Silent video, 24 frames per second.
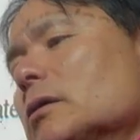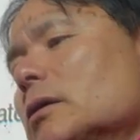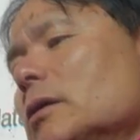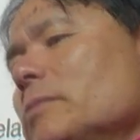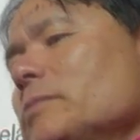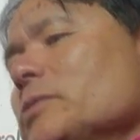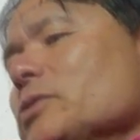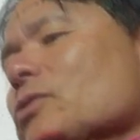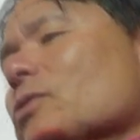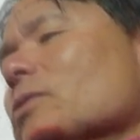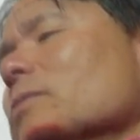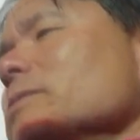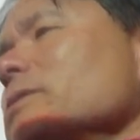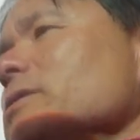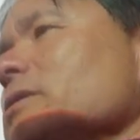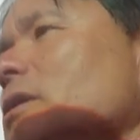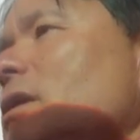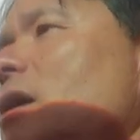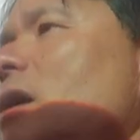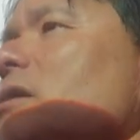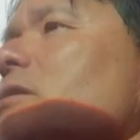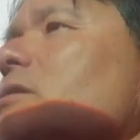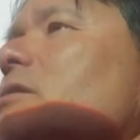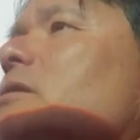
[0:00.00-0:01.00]
absorbs
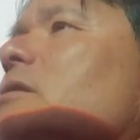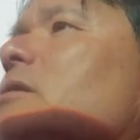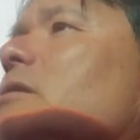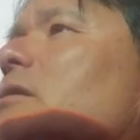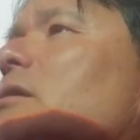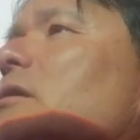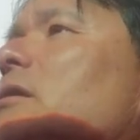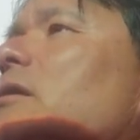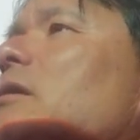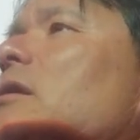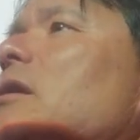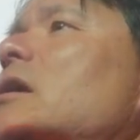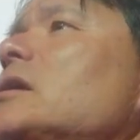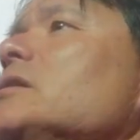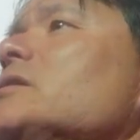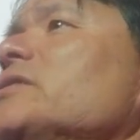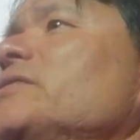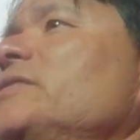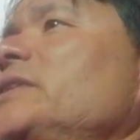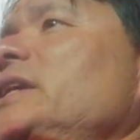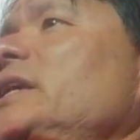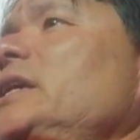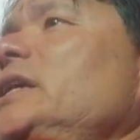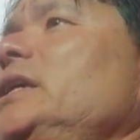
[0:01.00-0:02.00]
lots and lots of
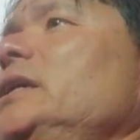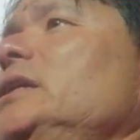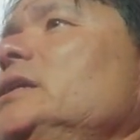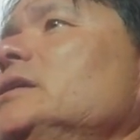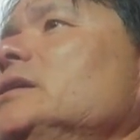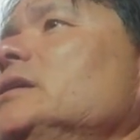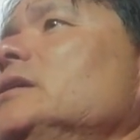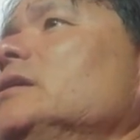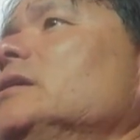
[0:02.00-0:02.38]
heat